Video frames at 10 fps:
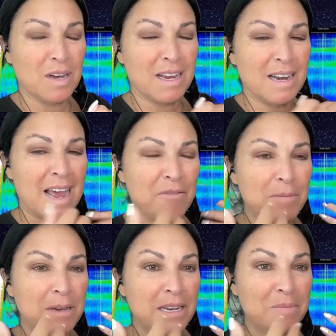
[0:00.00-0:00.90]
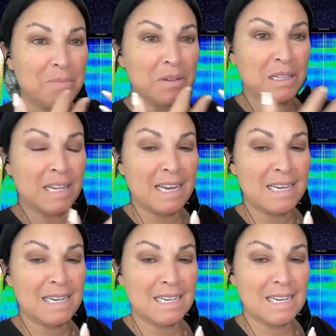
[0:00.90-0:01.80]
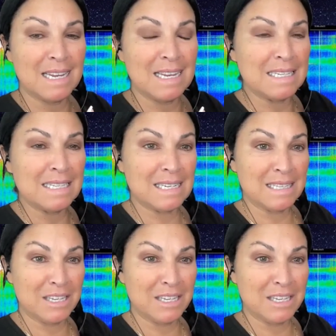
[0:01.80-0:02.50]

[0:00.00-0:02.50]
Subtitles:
and everybody blended instantly.